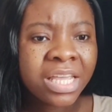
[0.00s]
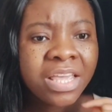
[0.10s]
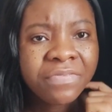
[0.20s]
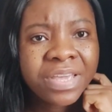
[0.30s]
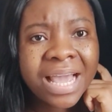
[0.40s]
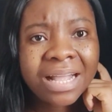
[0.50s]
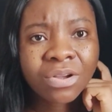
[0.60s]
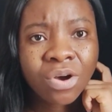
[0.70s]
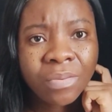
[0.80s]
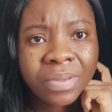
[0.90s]
if he
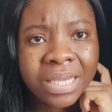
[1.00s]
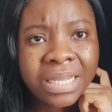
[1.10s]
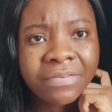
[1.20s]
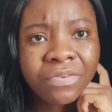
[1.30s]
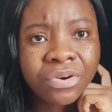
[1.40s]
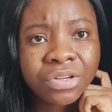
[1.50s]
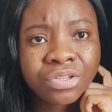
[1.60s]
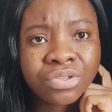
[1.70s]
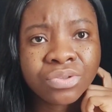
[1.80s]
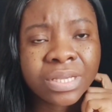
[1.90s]
had come in for
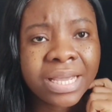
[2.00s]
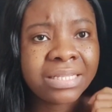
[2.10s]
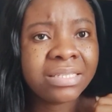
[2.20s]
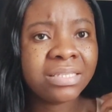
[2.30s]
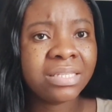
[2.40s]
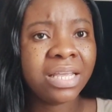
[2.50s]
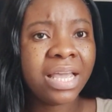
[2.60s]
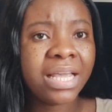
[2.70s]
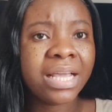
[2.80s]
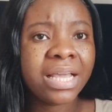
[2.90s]
us to get
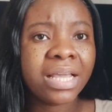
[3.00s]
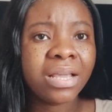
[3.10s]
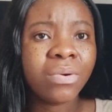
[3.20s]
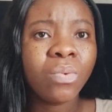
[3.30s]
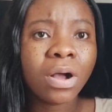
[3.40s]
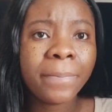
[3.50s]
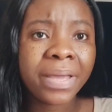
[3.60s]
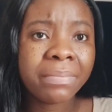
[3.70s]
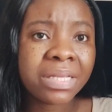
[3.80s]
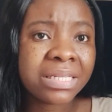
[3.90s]
a work
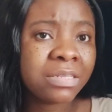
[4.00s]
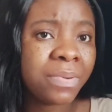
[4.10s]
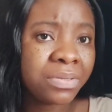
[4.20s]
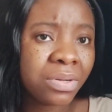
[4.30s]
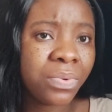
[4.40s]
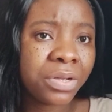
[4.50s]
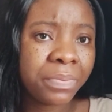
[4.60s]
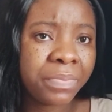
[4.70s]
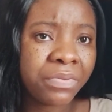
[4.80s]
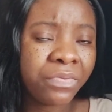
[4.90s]
permit, a spousal work
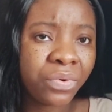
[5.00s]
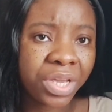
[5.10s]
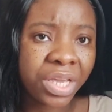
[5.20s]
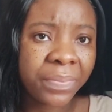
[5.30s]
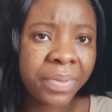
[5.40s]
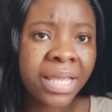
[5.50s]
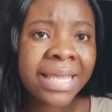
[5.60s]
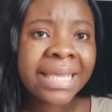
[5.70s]
permit for him,